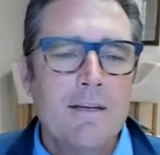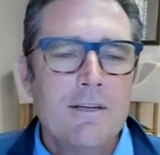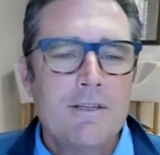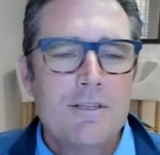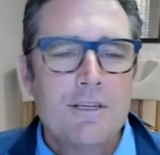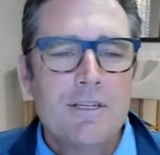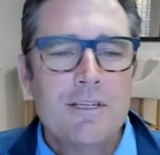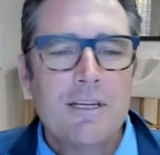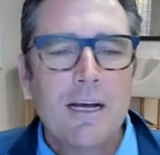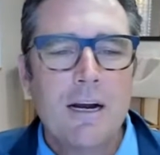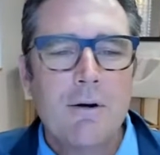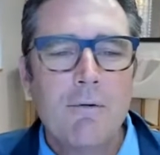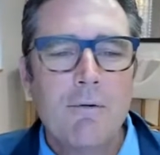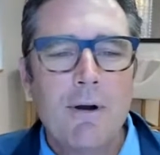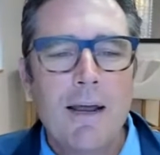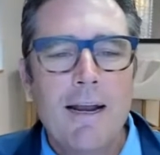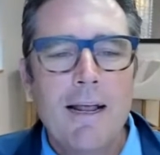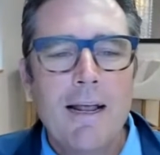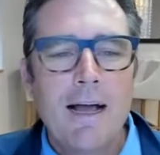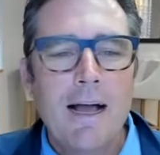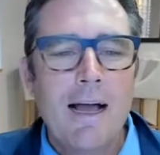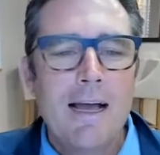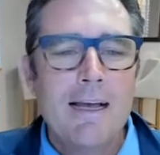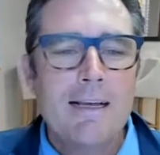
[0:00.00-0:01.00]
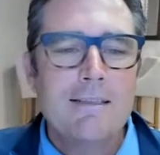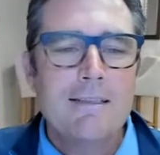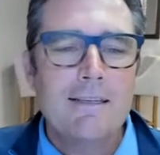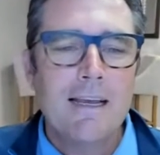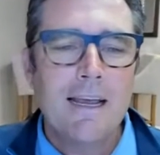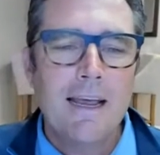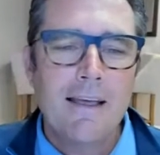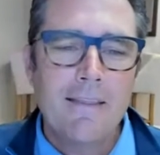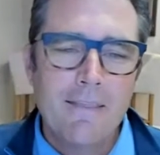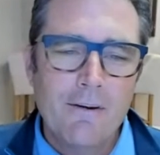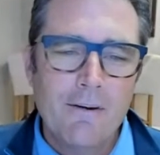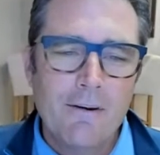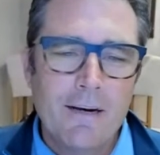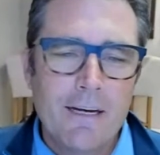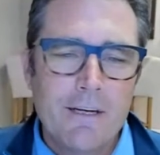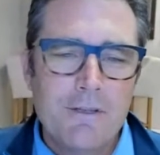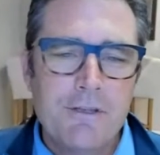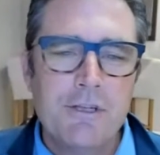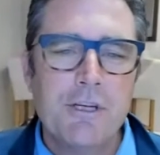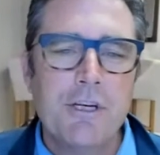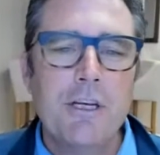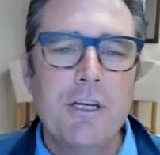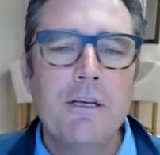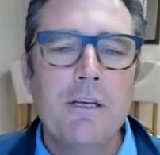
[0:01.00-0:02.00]
she's got red eyes and they're
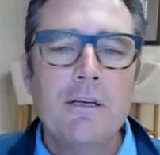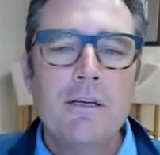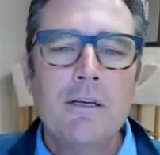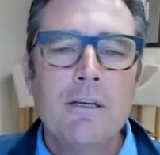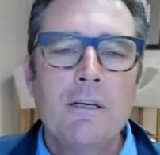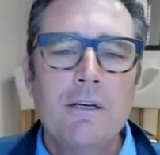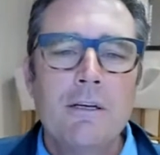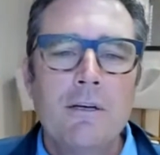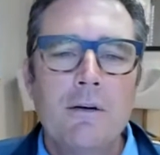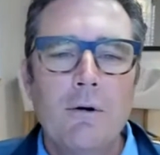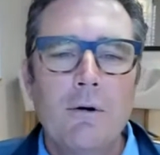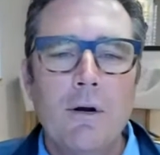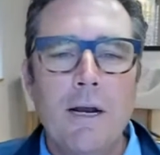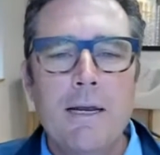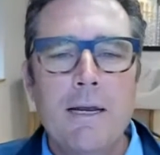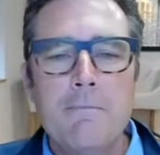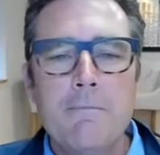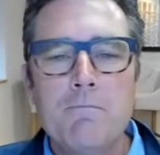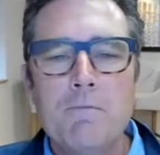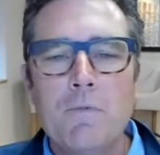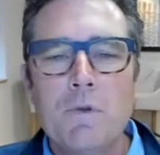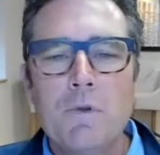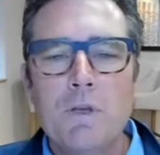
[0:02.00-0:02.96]
itchy, right?